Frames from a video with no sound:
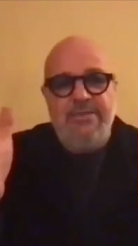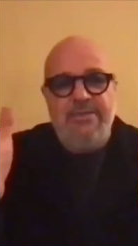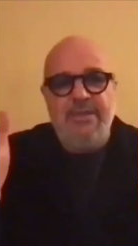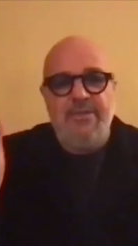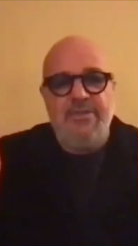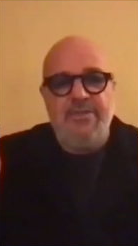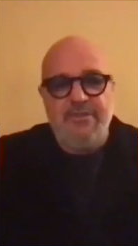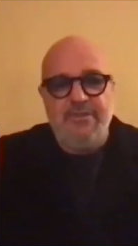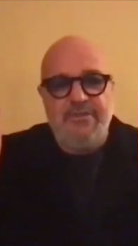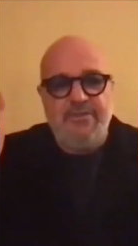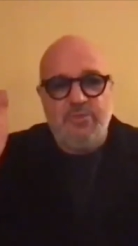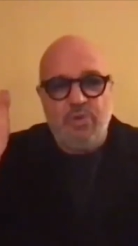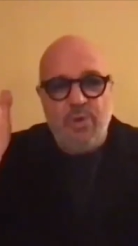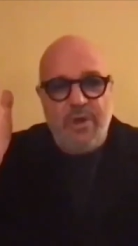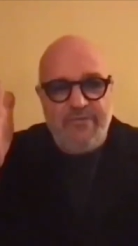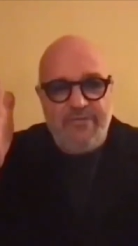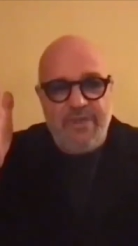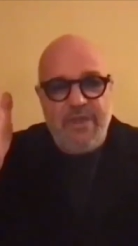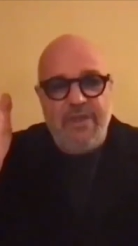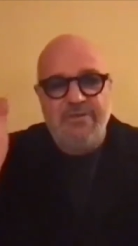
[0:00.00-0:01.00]
that is
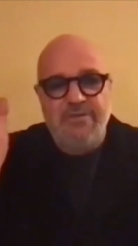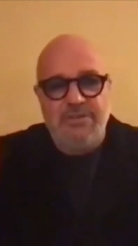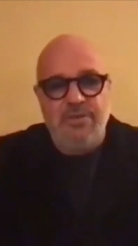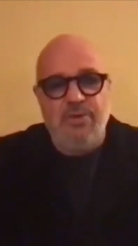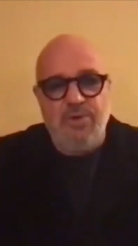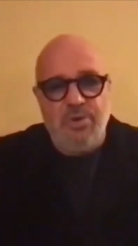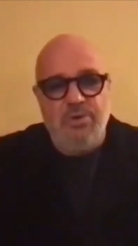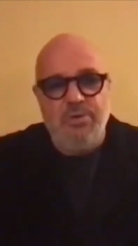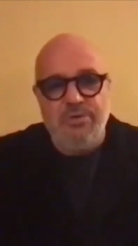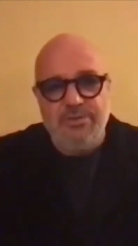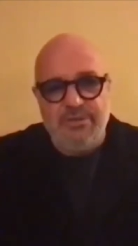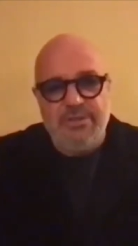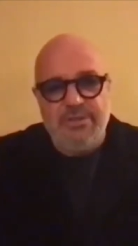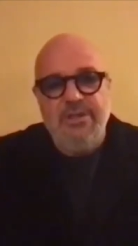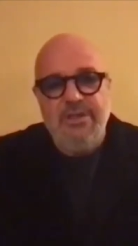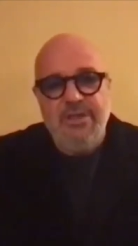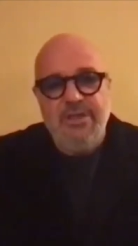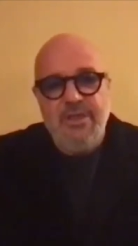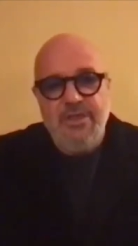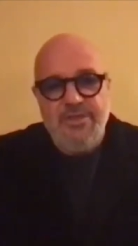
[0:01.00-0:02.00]
12 years old,
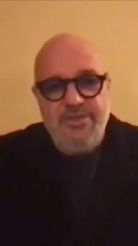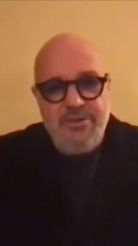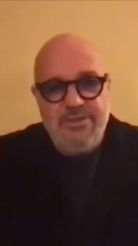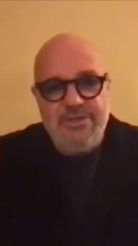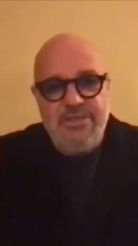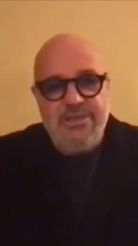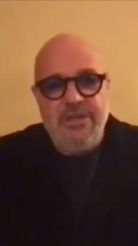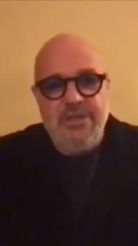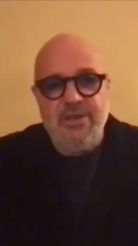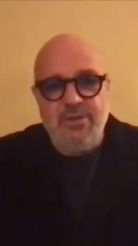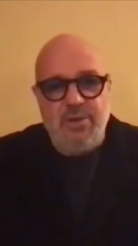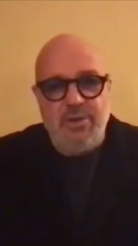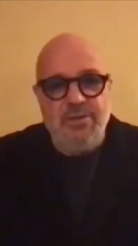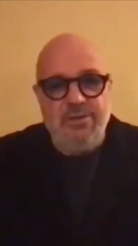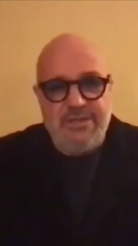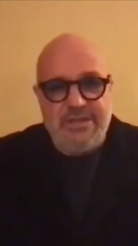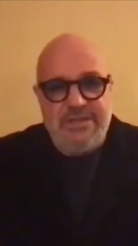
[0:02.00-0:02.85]
13 years old,